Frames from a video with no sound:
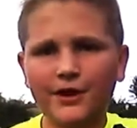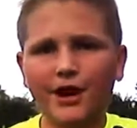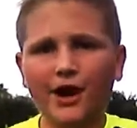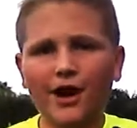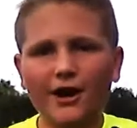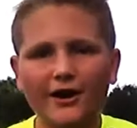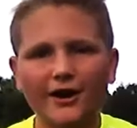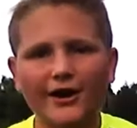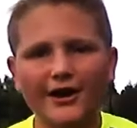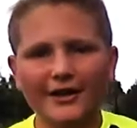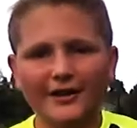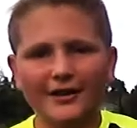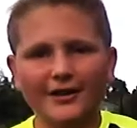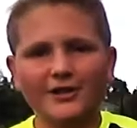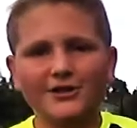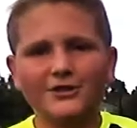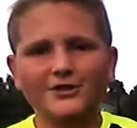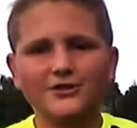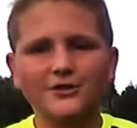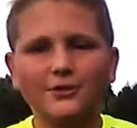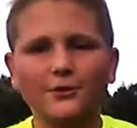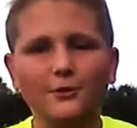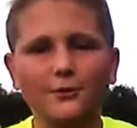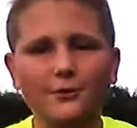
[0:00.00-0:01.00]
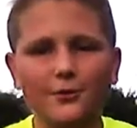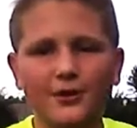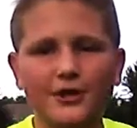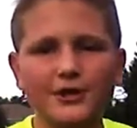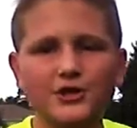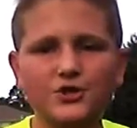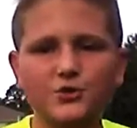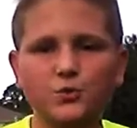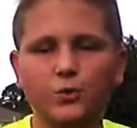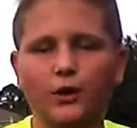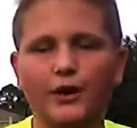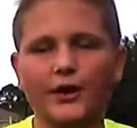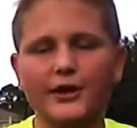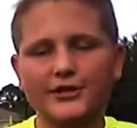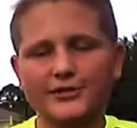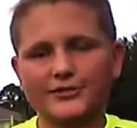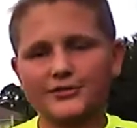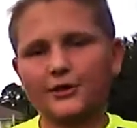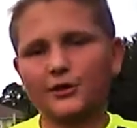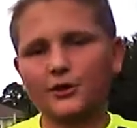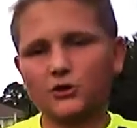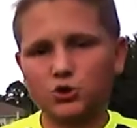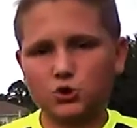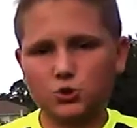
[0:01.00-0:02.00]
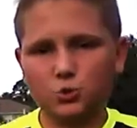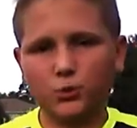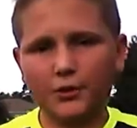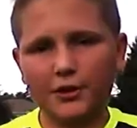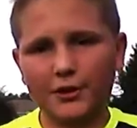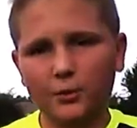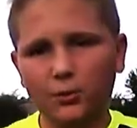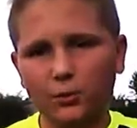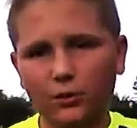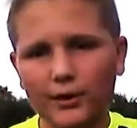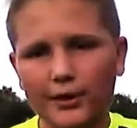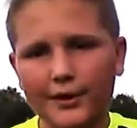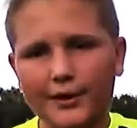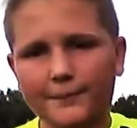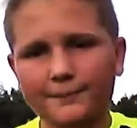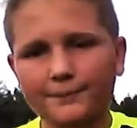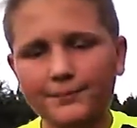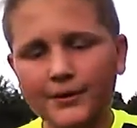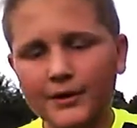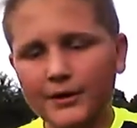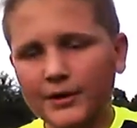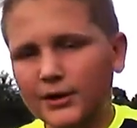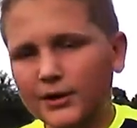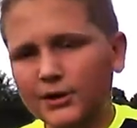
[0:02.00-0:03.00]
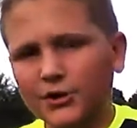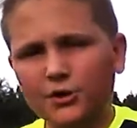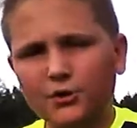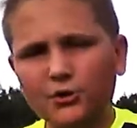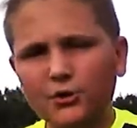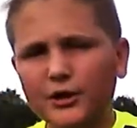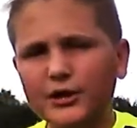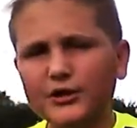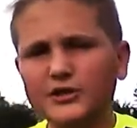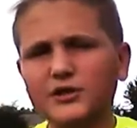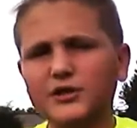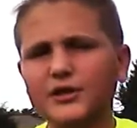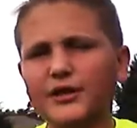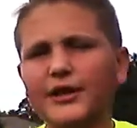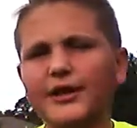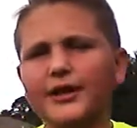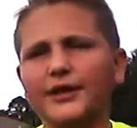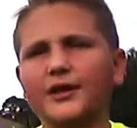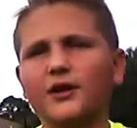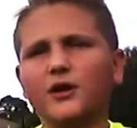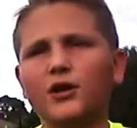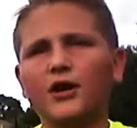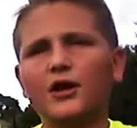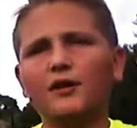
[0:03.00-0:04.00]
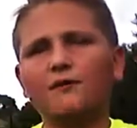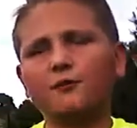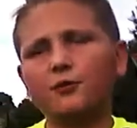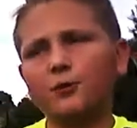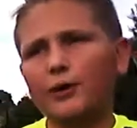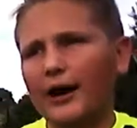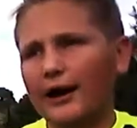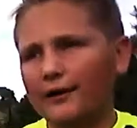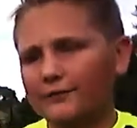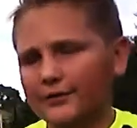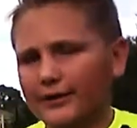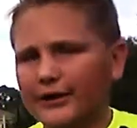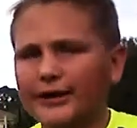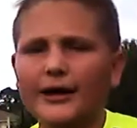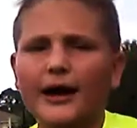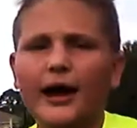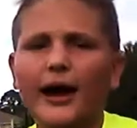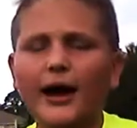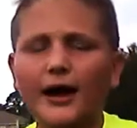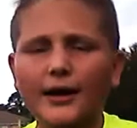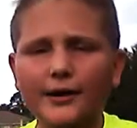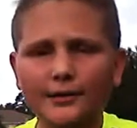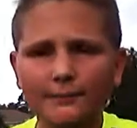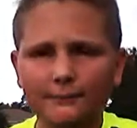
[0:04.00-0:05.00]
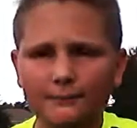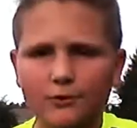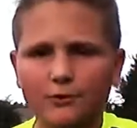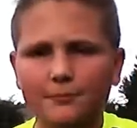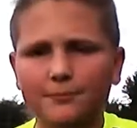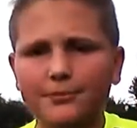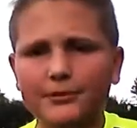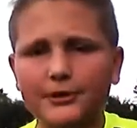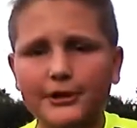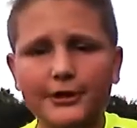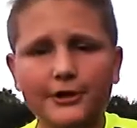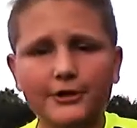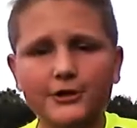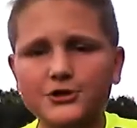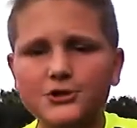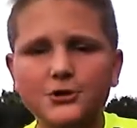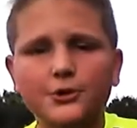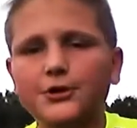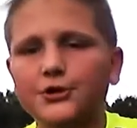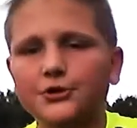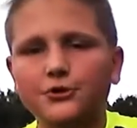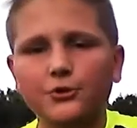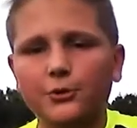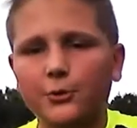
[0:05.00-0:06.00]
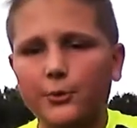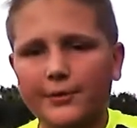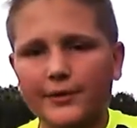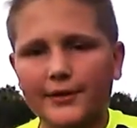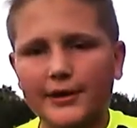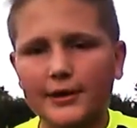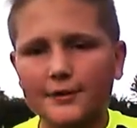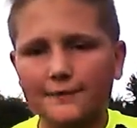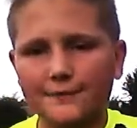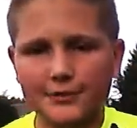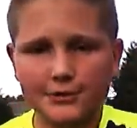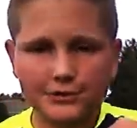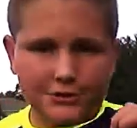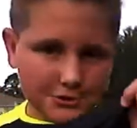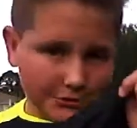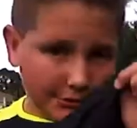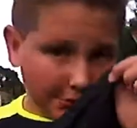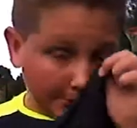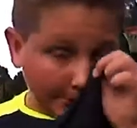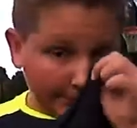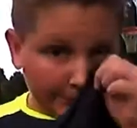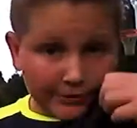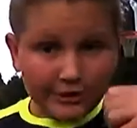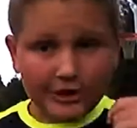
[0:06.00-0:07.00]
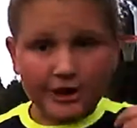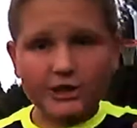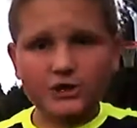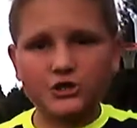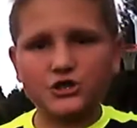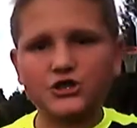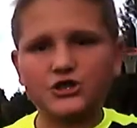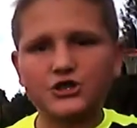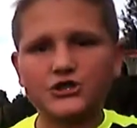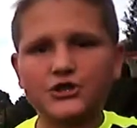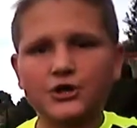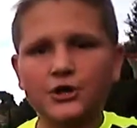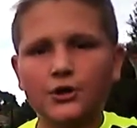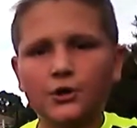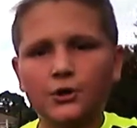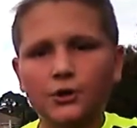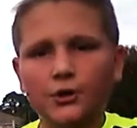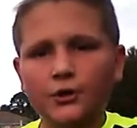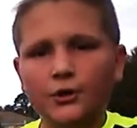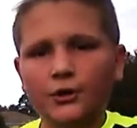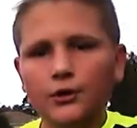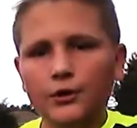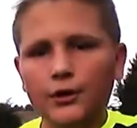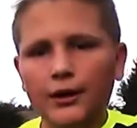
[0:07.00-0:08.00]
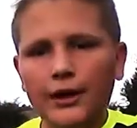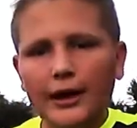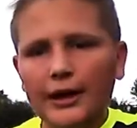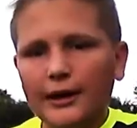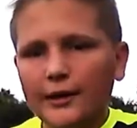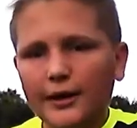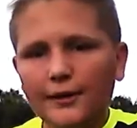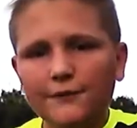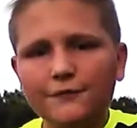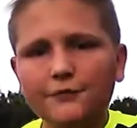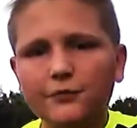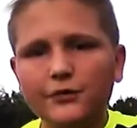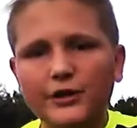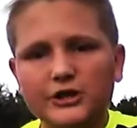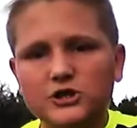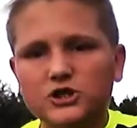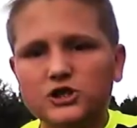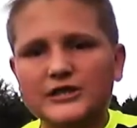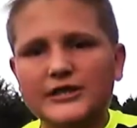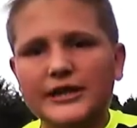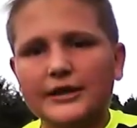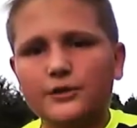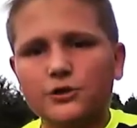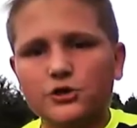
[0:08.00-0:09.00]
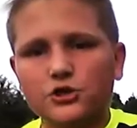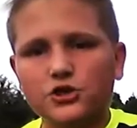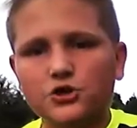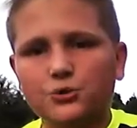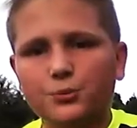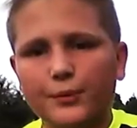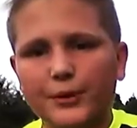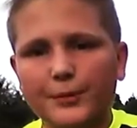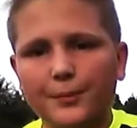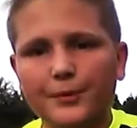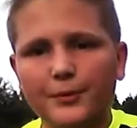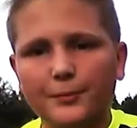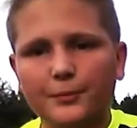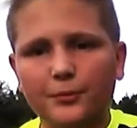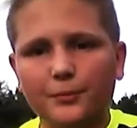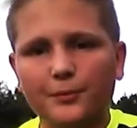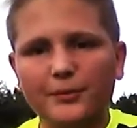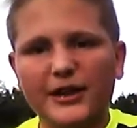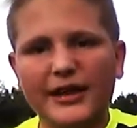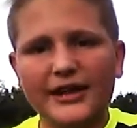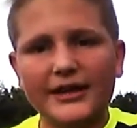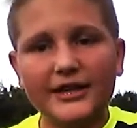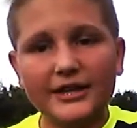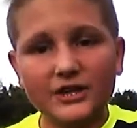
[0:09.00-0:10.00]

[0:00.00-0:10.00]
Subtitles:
All right, so this one is called 21. It's like if you have an odd number of players, you can do it with even too. It's just let's just say there's 3 people playing.